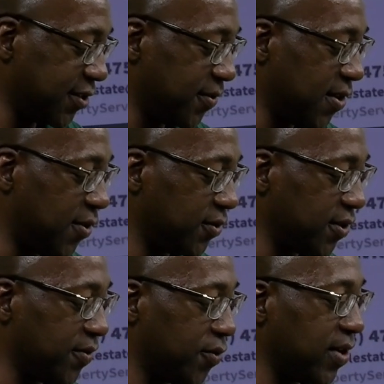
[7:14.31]
So those
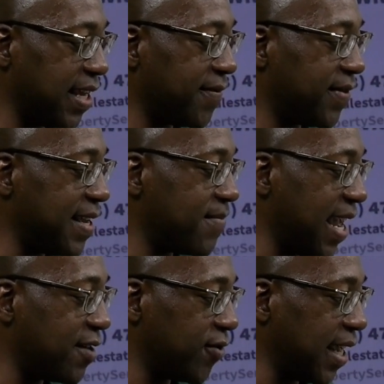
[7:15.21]
are 3 of the
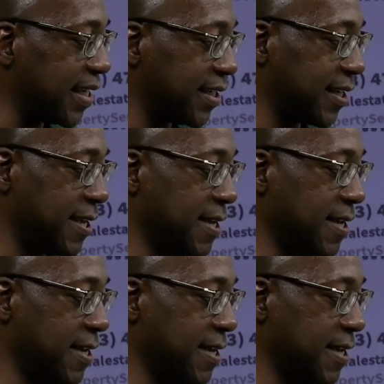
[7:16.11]
main risks